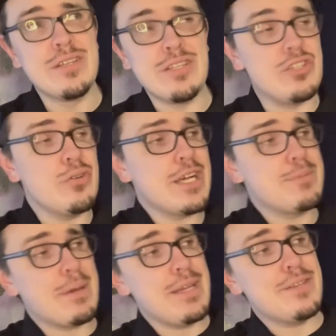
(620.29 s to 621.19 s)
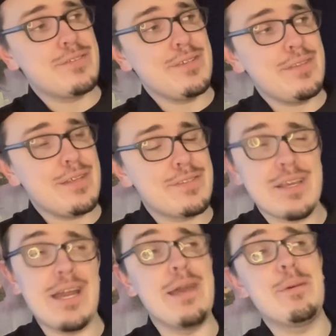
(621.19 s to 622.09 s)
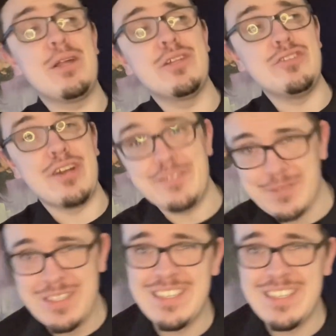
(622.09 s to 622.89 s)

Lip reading: Did you guys pay to see this? I apologize.